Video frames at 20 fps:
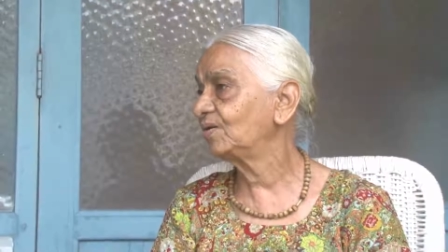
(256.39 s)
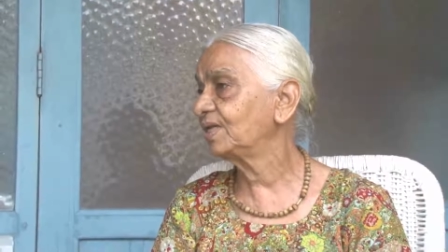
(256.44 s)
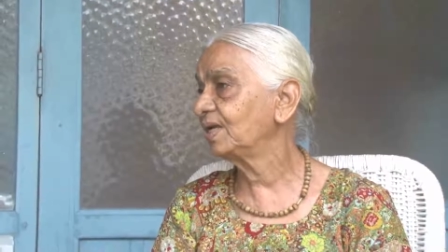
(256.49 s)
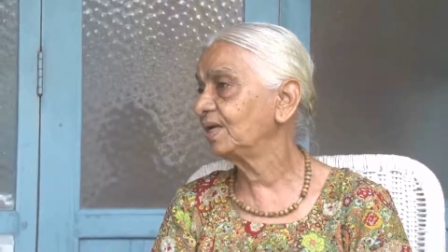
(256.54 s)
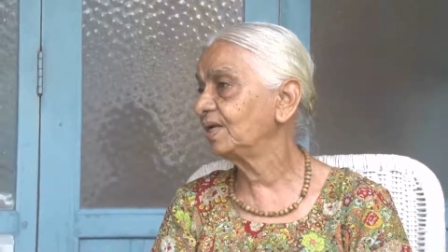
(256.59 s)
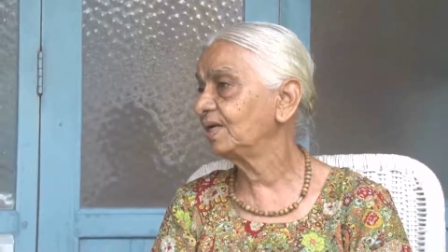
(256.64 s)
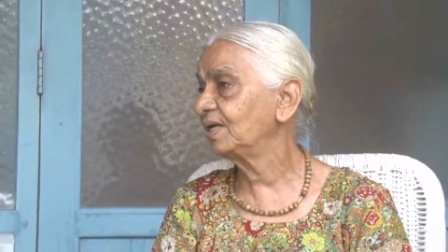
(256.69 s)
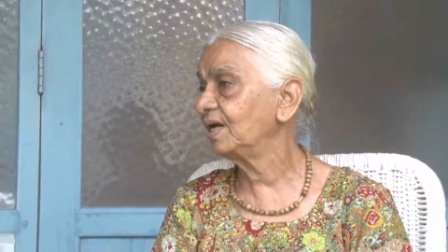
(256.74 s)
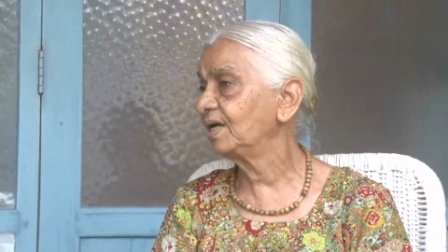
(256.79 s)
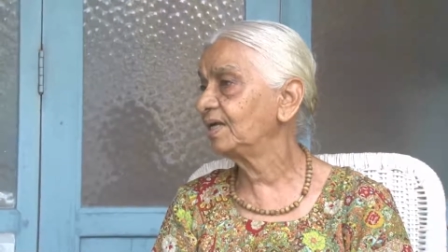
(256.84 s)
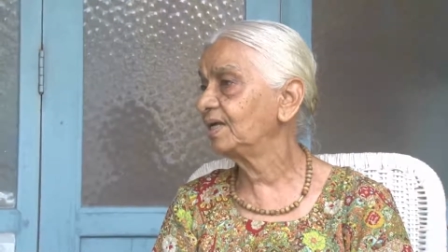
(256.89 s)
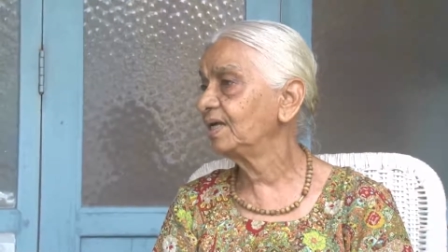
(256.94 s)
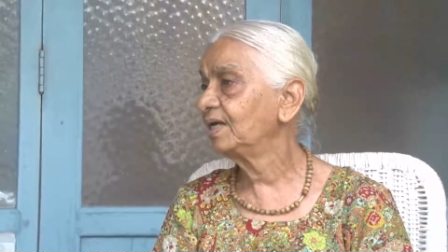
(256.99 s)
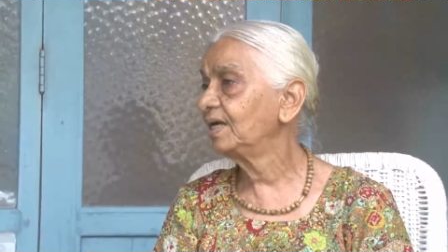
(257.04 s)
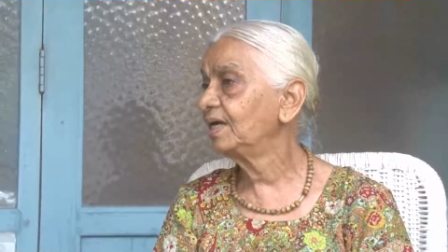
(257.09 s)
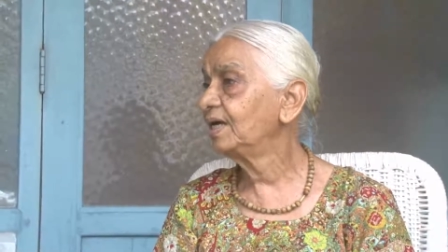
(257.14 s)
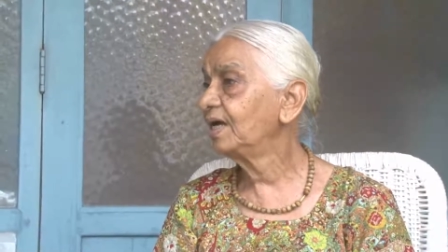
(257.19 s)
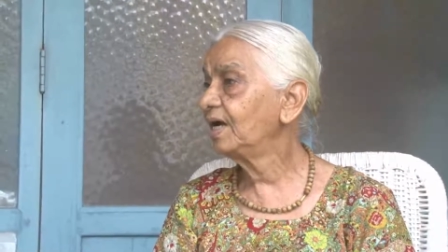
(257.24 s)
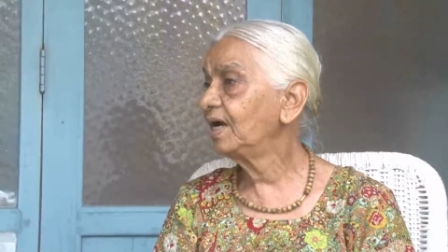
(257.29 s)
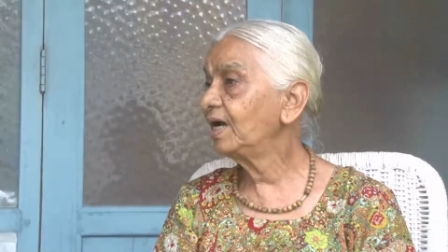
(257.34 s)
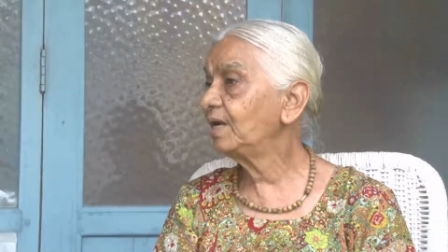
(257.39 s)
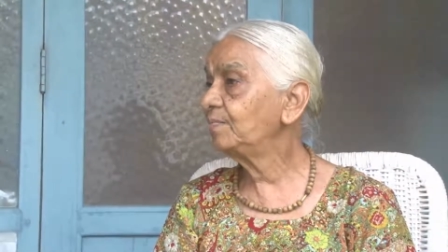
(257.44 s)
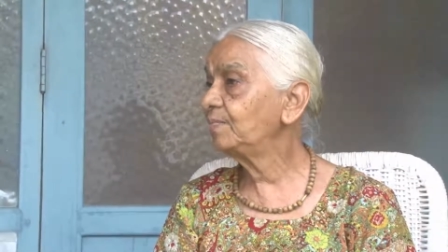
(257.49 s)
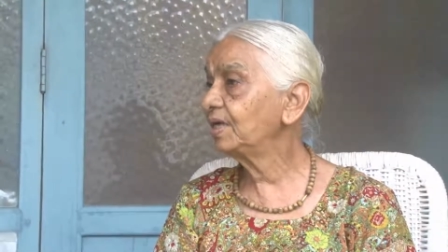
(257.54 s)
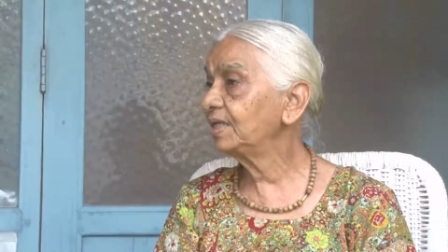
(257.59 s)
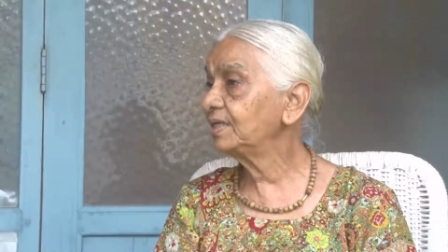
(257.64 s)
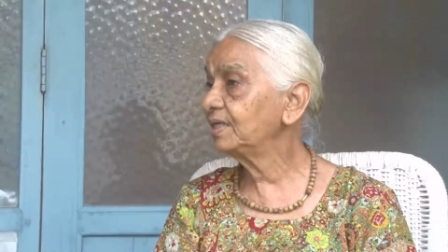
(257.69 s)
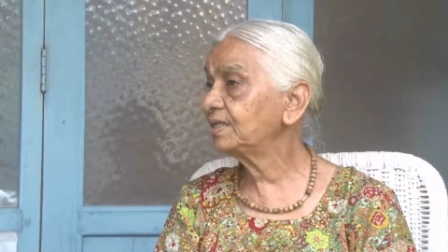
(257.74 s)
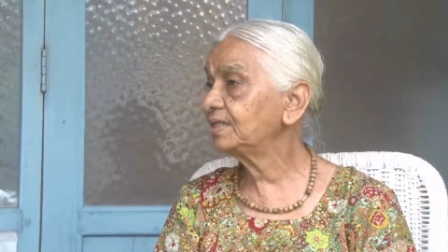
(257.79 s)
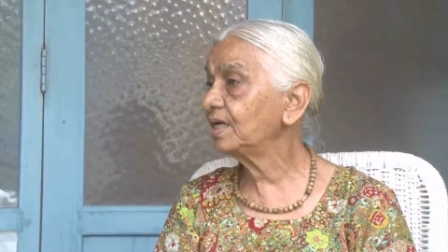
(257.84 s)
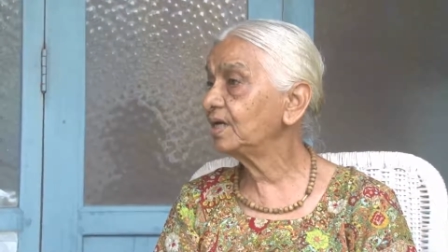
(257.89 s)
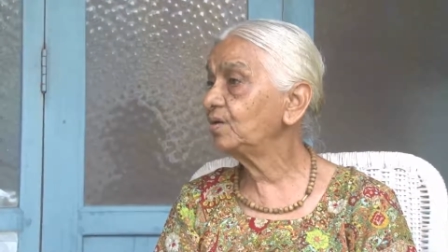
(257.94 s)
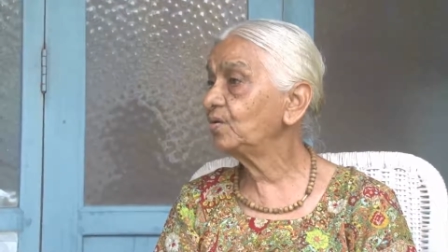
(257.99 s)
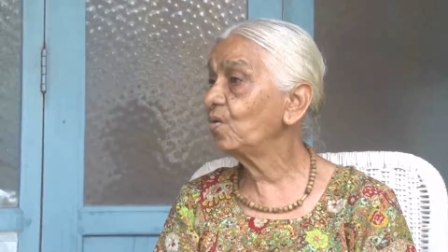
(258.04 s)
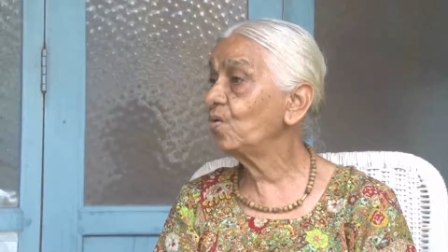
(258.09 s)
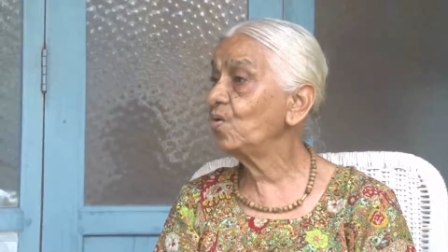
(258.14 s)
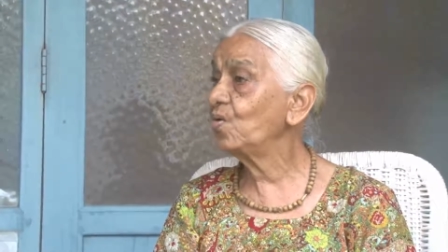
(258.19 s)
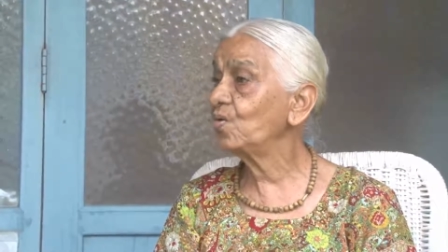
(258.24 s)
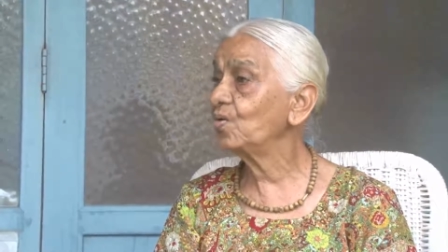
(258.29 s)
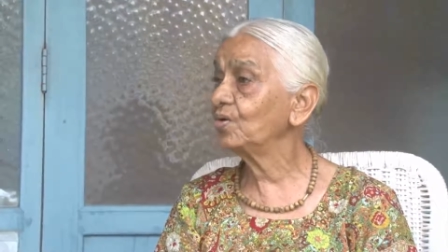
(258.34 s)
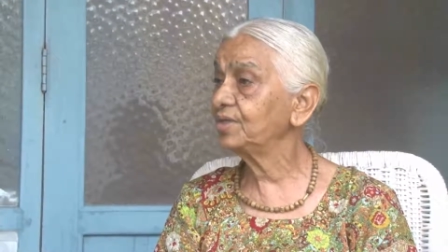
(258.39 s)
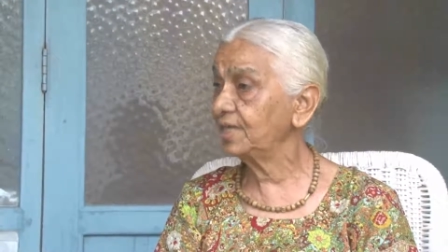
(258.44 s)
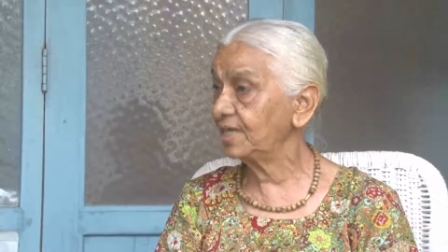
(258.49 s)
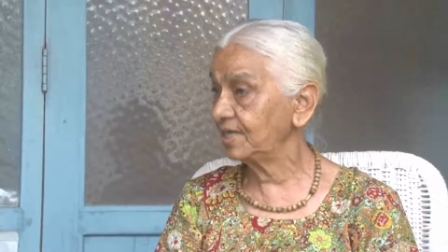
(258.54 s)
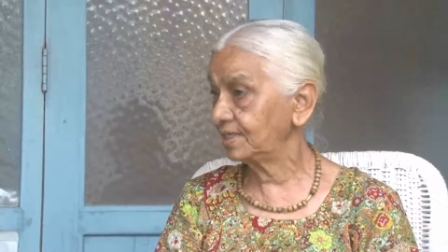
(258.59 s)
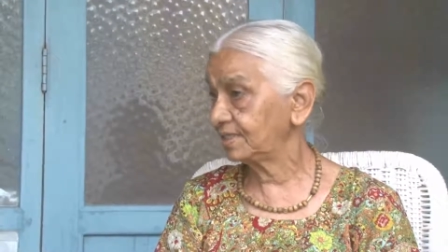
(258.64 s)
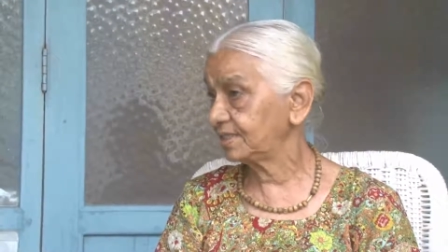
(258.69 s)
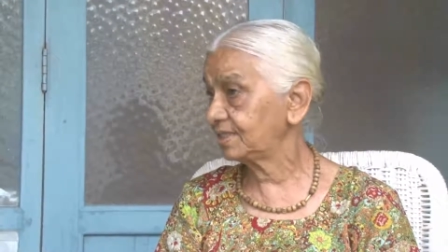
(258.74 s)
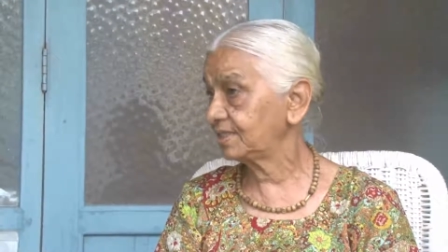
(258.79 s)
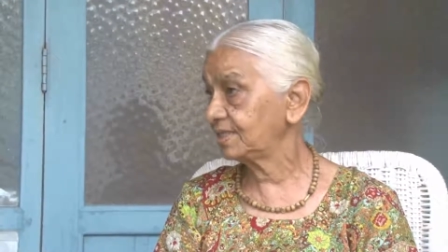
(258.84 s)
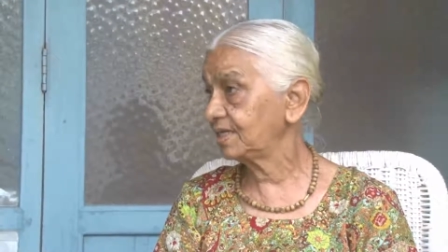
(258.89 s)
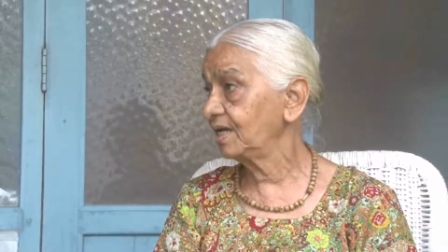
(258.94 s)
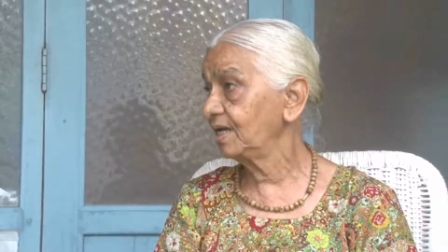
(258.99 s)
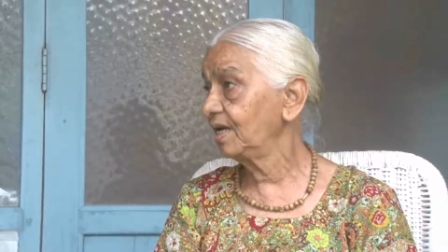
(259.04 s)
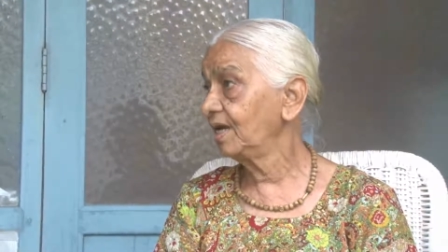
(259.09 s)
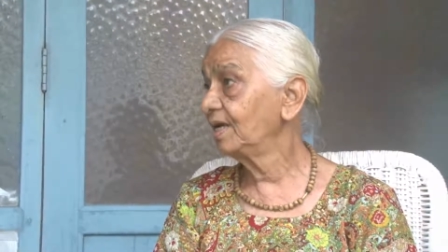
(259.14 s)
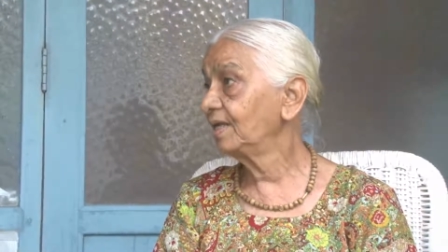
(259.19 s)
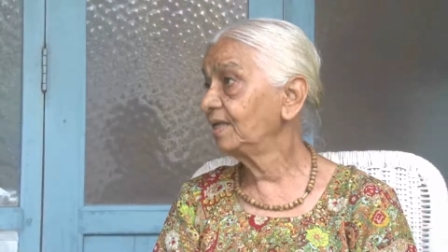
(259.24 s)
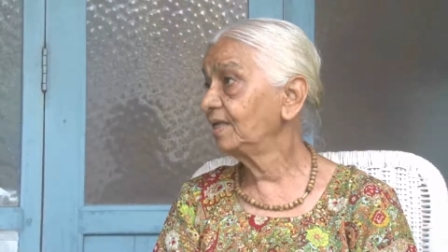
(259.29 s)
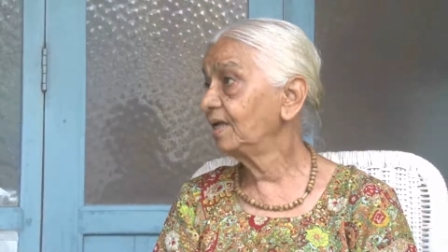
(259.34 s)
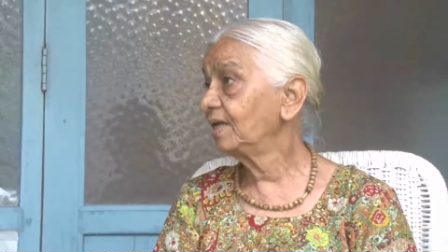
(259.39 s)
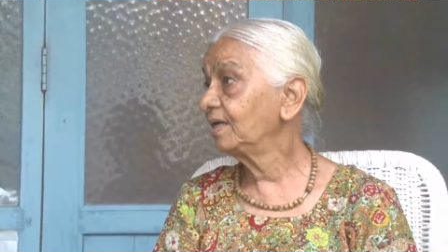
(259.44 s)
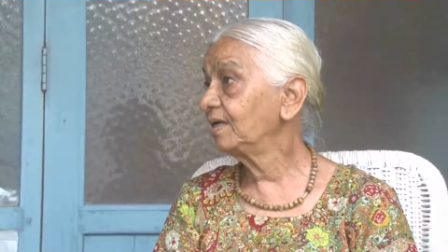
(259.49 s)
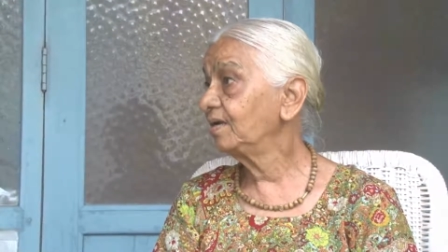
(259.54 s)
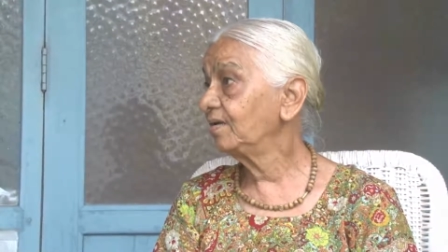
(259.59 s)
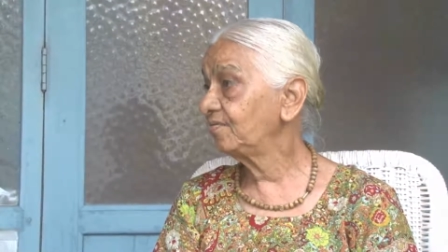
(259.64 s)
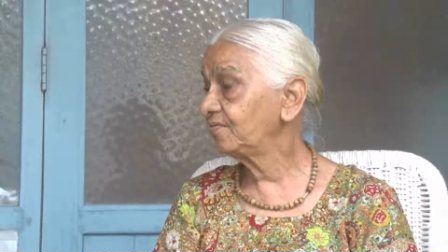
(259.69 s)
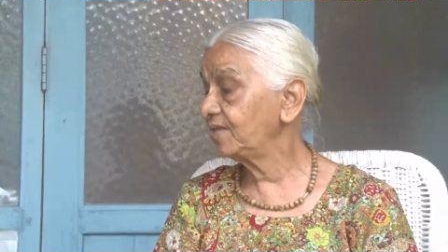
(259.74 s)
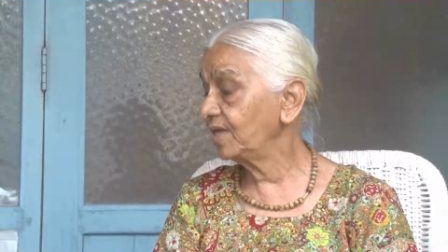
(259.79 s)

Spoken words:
said, and Mother said, oh, yes, I